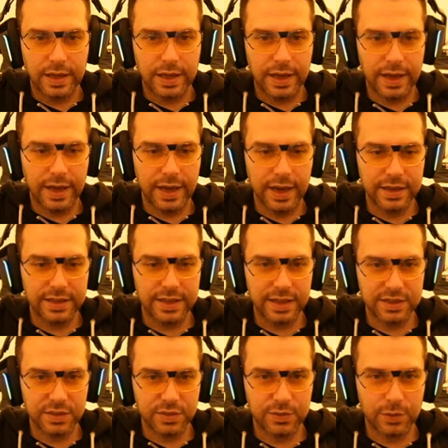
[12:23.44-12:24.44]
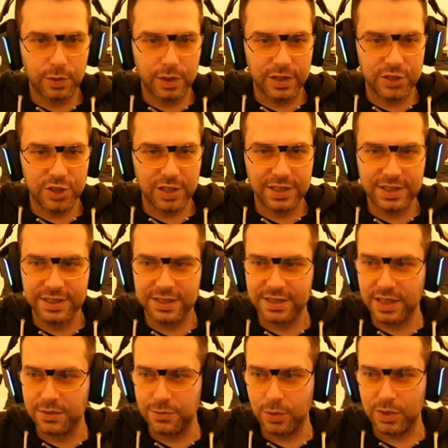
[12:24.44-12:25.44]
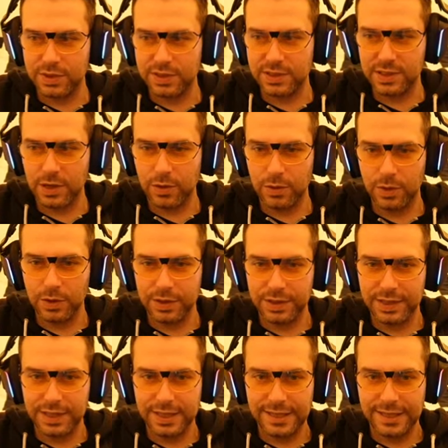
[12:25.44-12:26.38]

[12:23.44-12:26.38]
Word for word: And he has a full agility set for his Sauron.